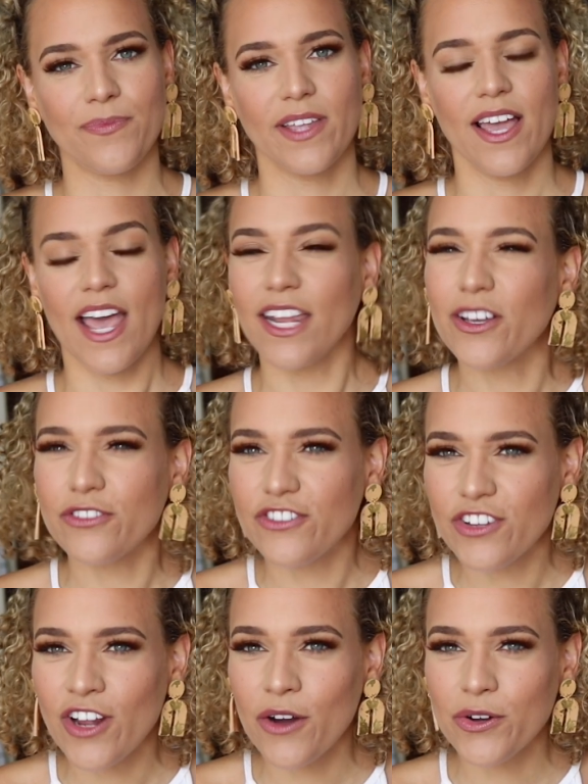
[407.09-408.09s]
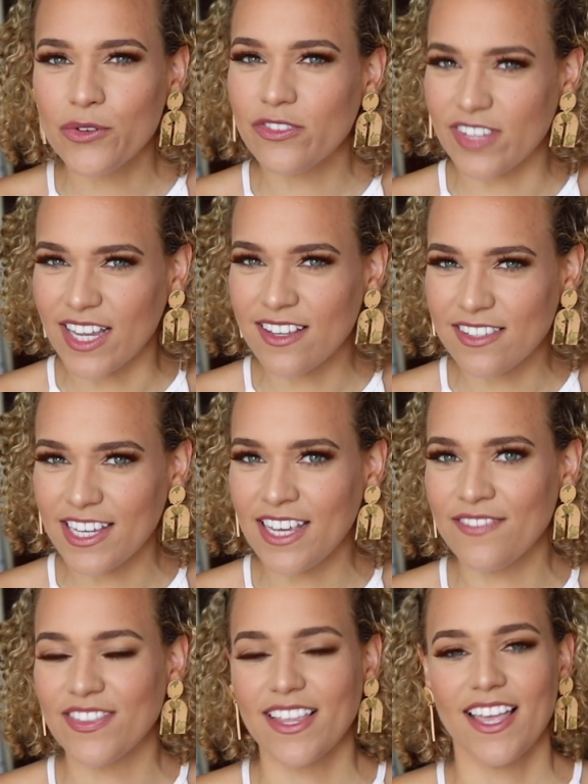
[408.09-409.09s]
And he goes, do you know who sings it?